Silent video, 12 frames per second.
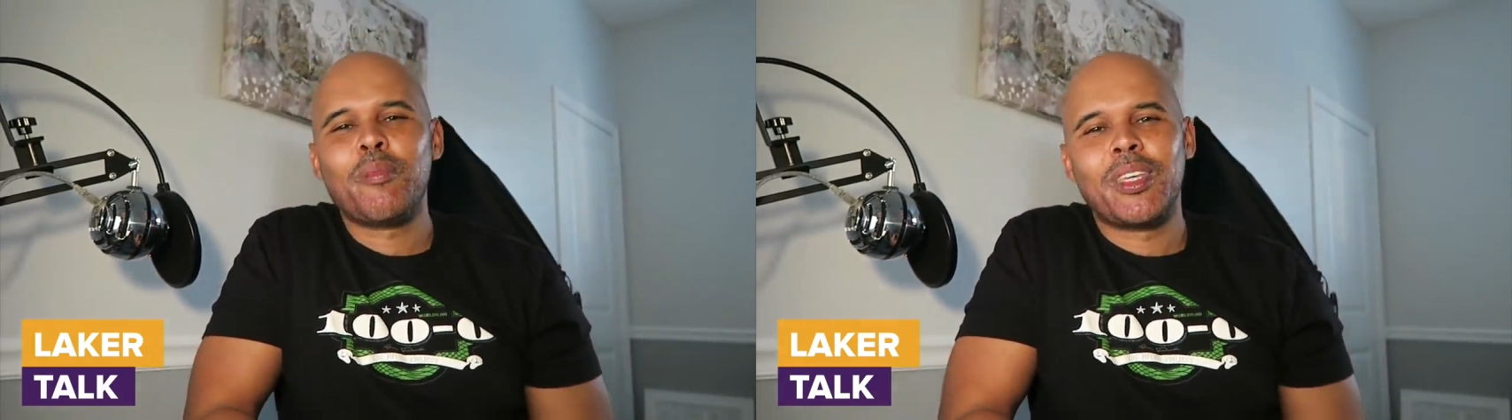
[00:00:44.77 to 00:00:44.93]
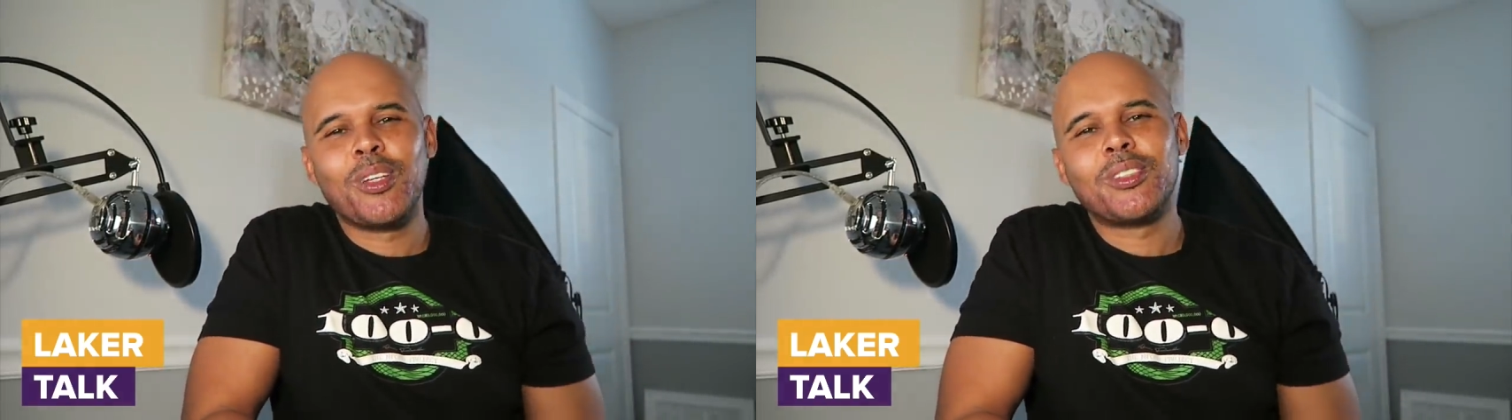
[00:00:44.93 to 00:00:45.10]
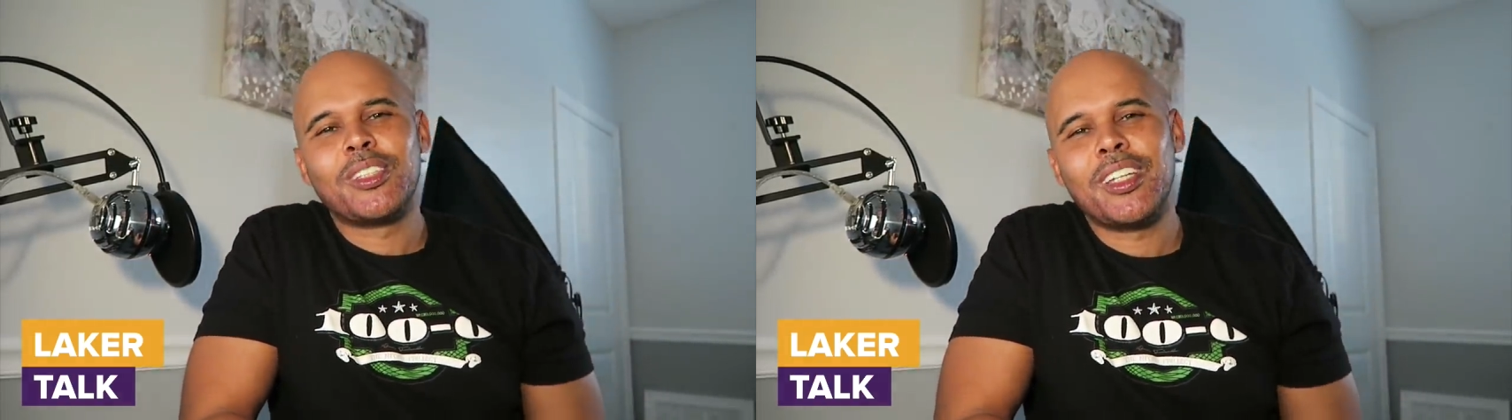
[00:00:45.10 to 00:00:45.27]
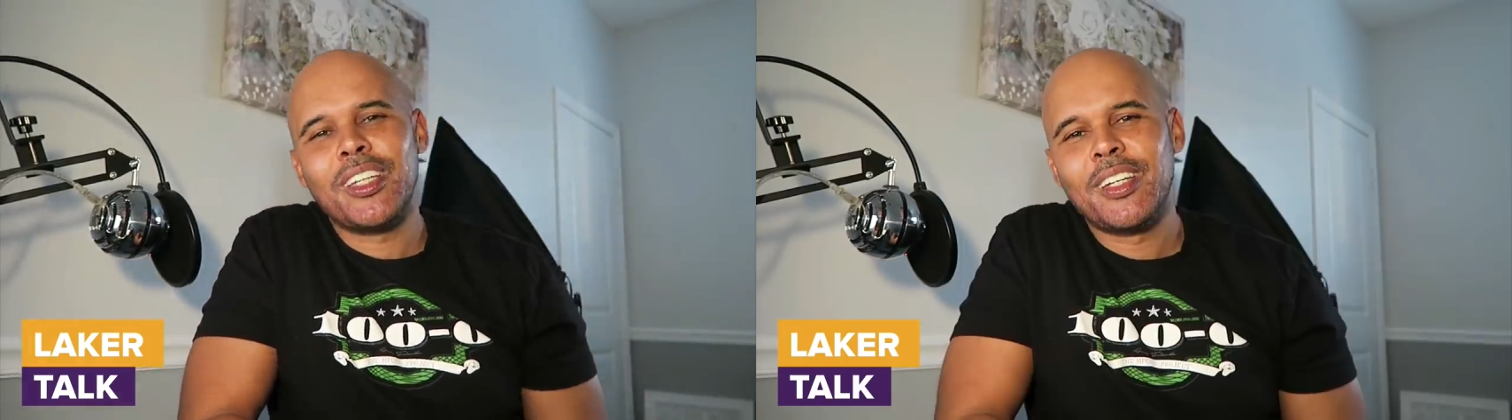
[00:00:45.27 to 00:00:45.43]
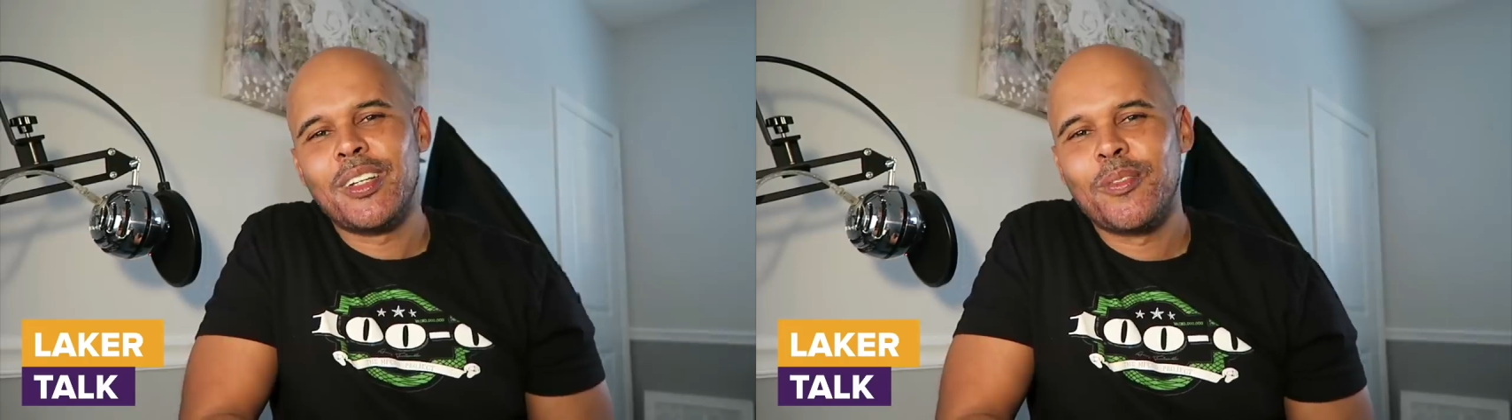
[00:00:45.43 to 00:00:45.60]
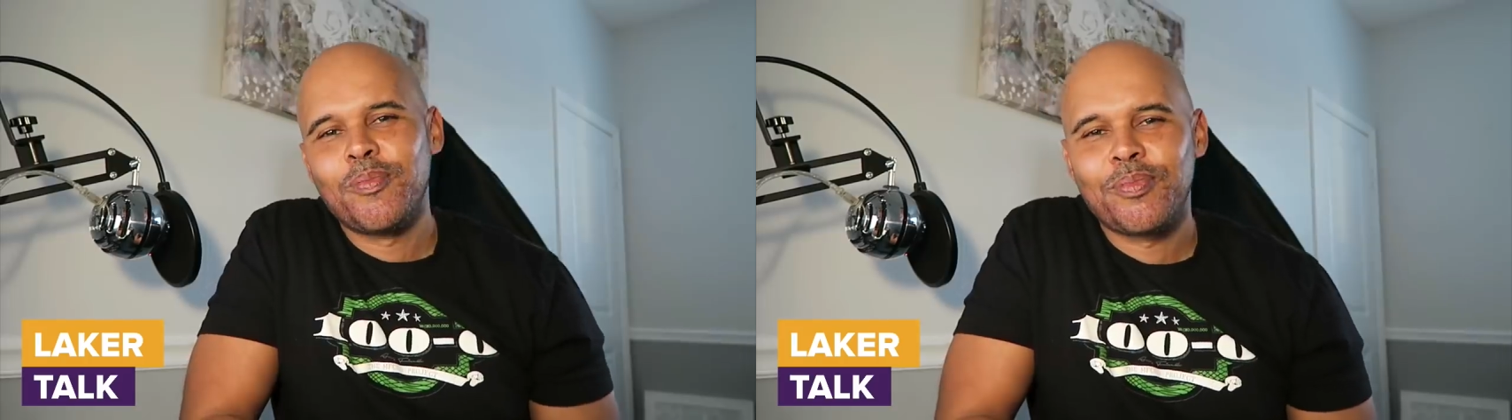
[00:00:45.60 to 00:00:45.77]
I'm guilty.
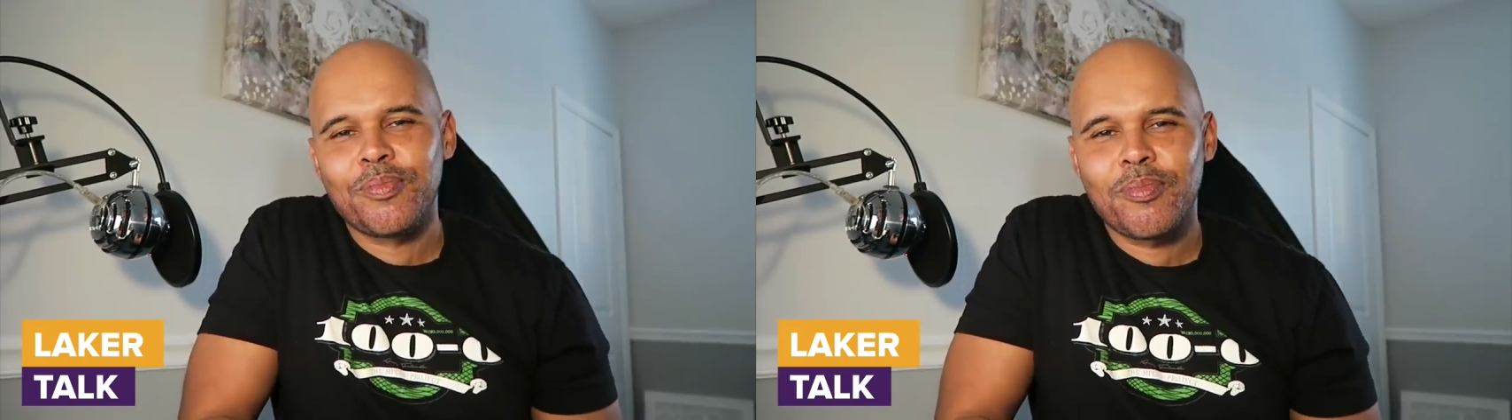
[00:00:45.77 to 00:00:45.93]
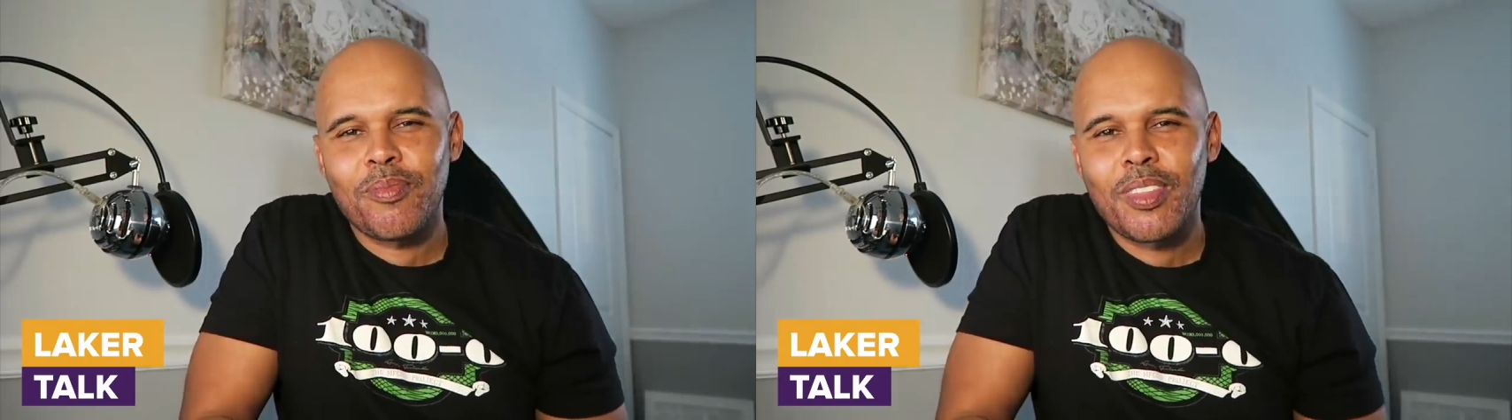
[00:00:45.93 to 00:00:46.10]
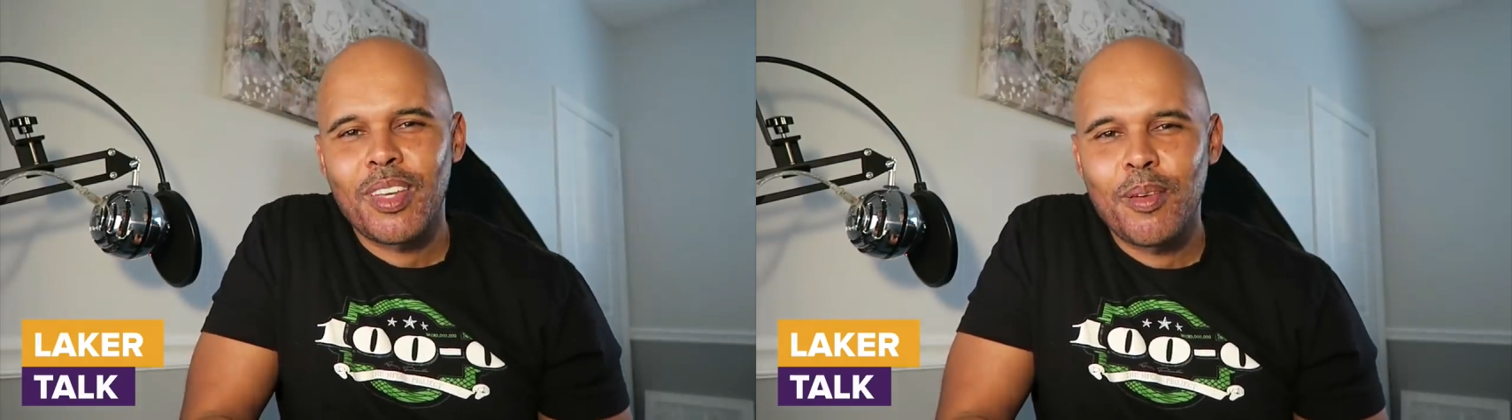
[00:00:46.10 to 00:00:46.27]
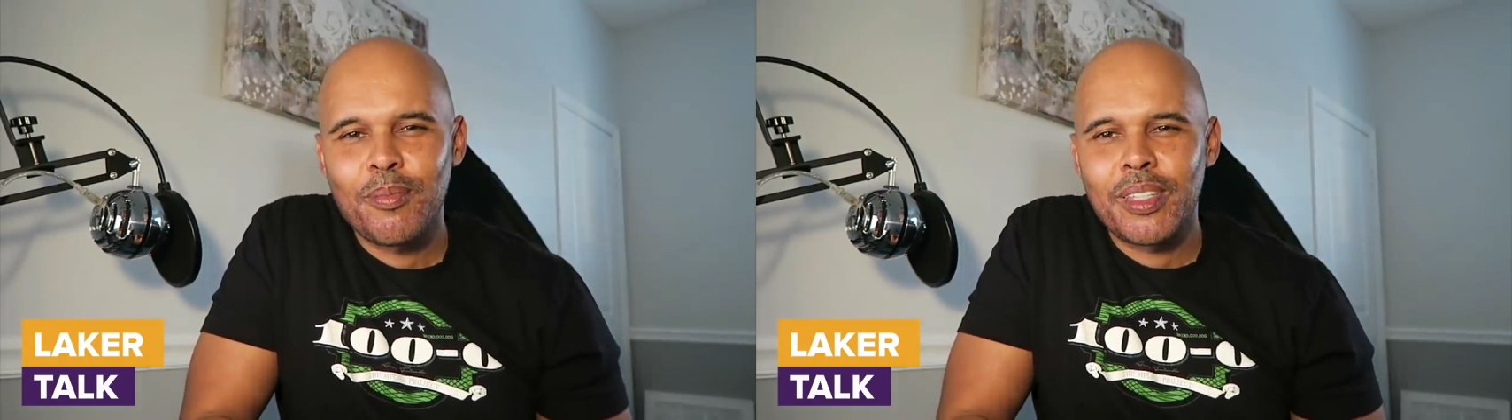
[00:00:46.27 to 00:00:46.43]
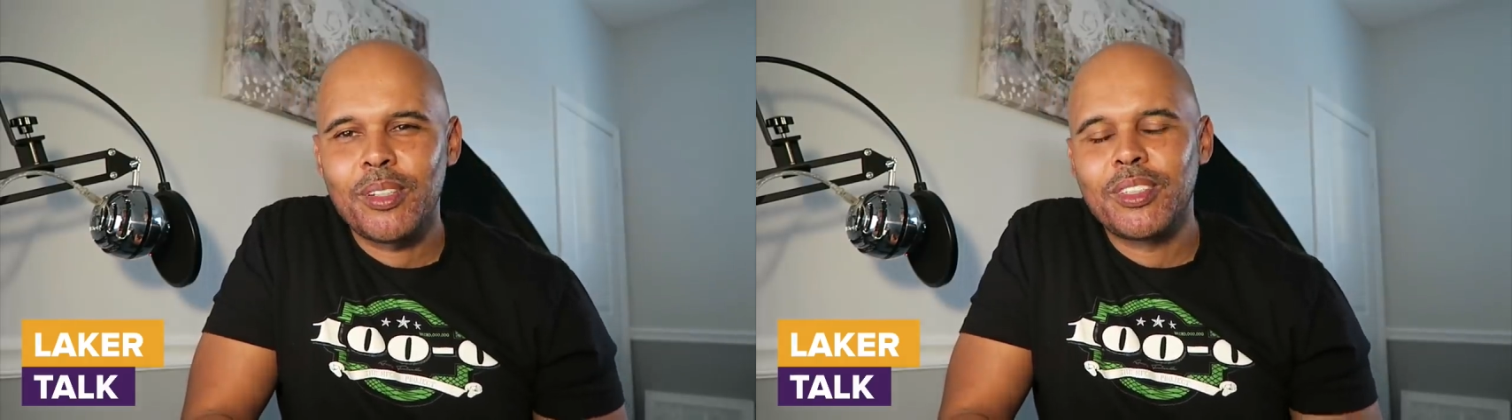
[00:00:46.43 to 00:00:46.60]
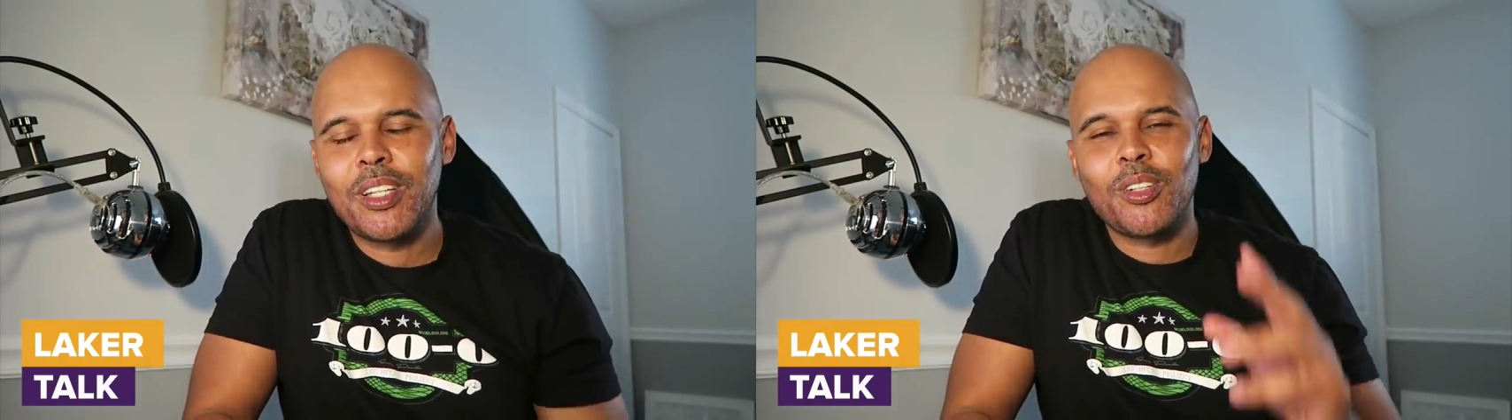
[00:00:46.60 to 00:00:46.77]
I'm
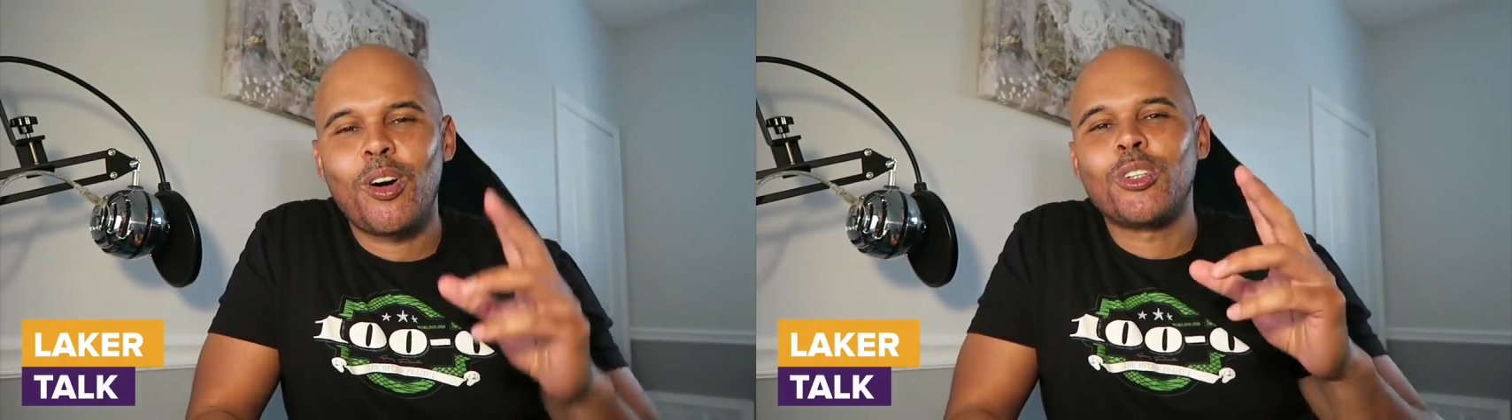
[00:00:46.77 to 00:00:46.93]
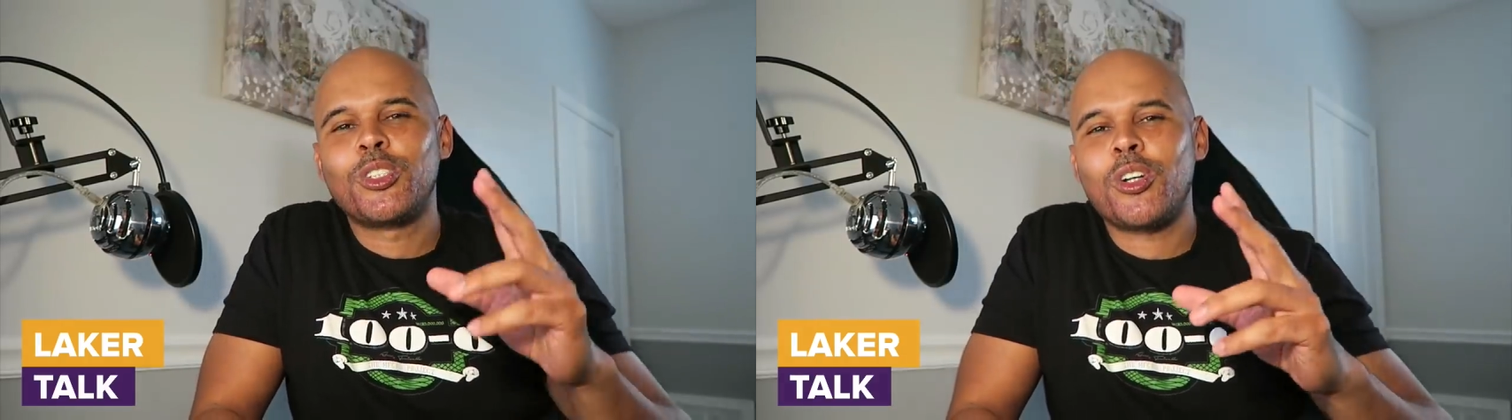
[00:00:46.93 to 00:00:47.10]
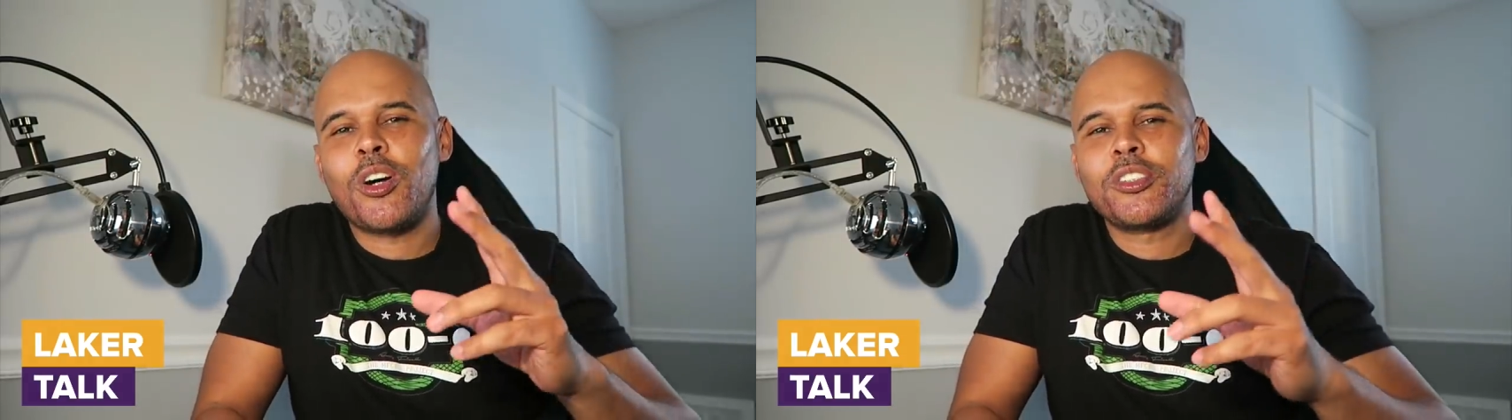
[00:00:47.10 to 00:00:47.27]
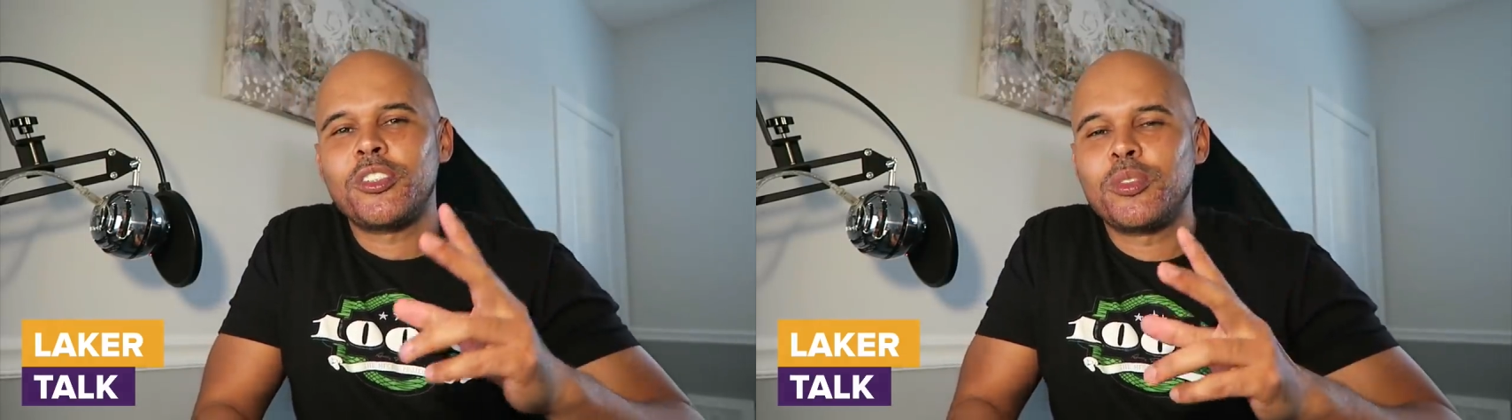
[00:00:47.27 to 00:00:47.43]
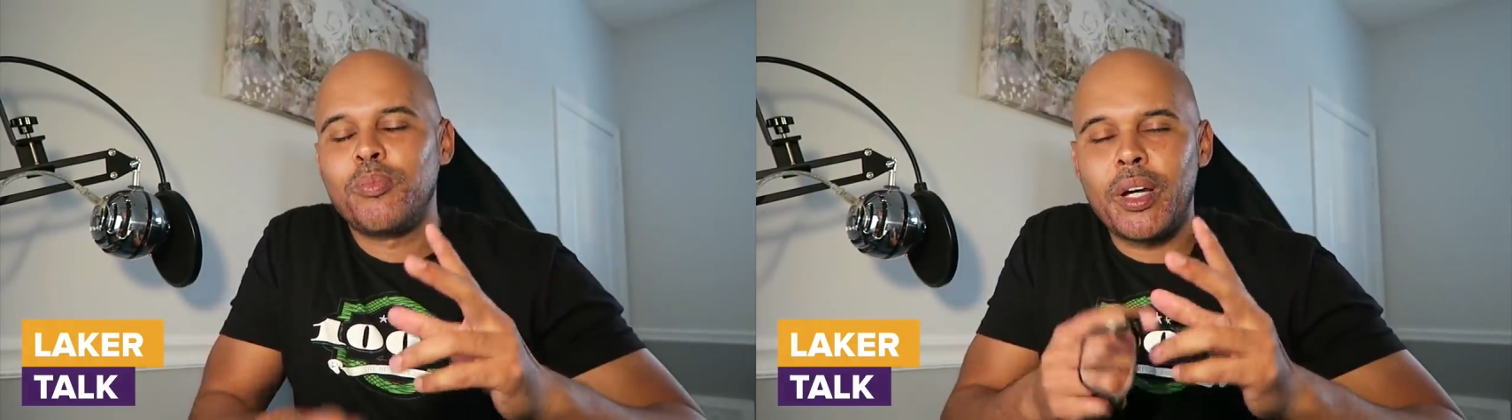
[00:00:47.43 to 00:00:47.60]
guilty on all charges.